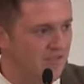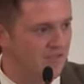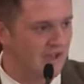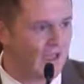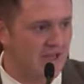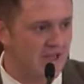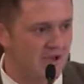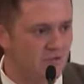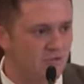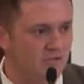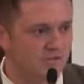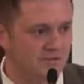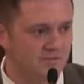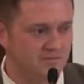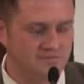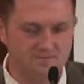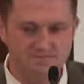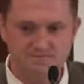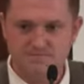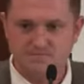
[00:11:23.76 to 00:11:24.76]
They held
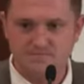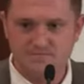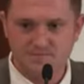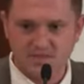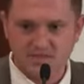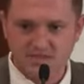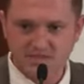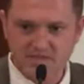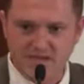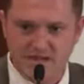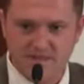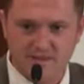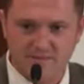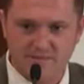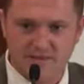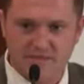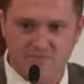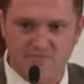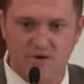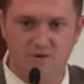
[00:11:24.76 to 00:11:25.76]
them, sat
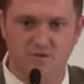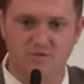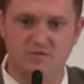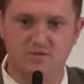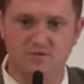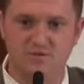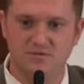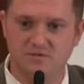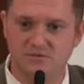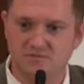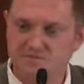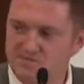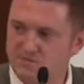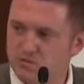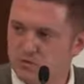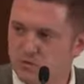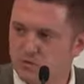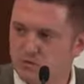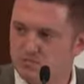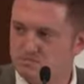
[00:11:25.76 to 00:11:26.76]
them in the road
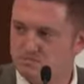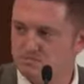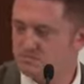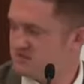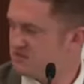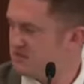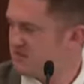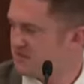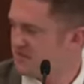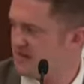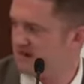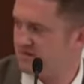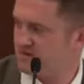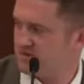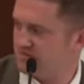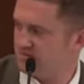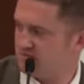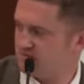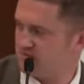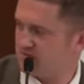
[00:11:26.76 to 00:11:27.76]
for 6
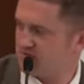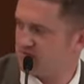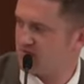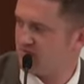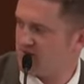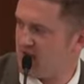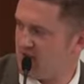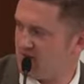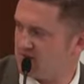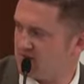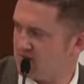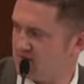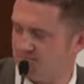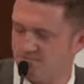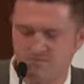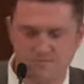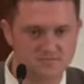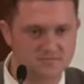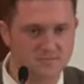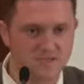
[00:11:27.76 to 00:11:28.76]
hours, 7 hours,
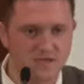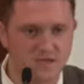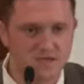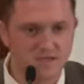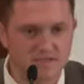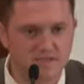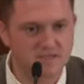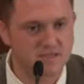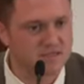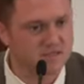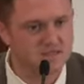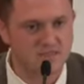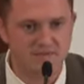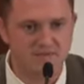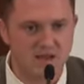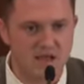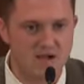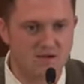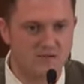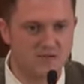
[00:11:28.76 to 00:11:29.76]
six,
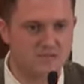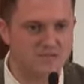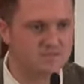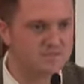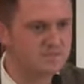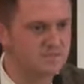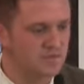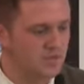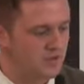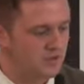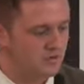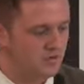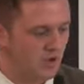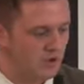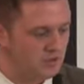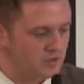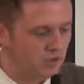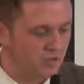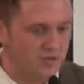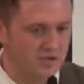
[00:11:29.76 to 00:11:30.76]
7 hours,
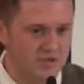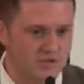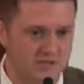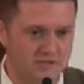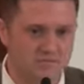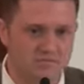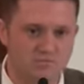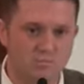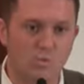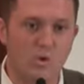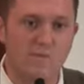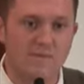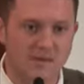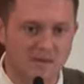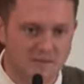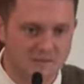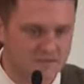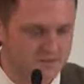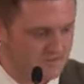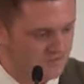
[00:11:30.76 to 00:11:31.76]
no toilet,
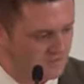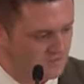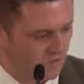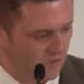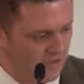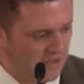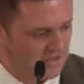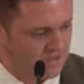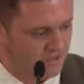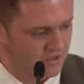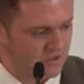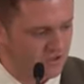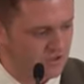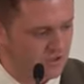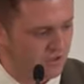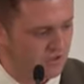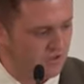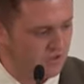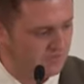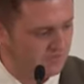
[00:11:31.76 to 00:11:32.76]
women, not allowed to use a
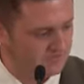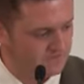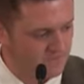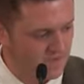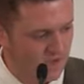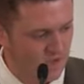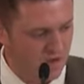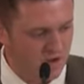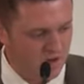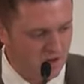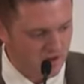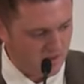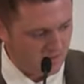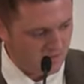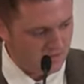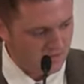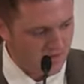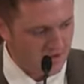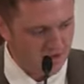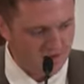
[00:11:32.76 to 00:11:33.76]
toilet,
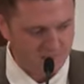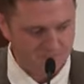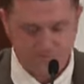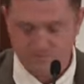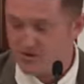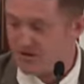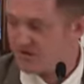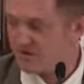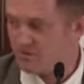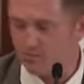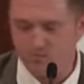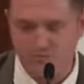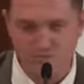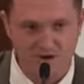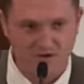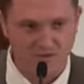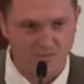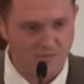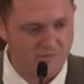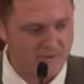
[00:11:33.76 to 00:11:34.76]
pregnant
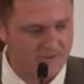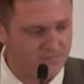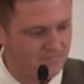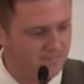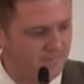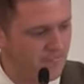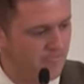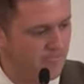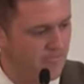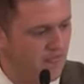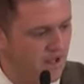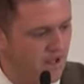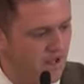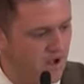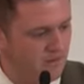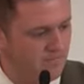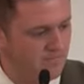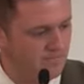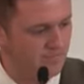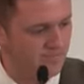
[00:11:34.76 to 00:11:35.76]
women,
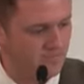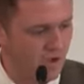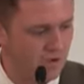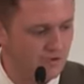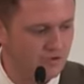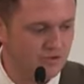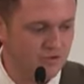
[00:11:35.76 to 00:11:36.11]
no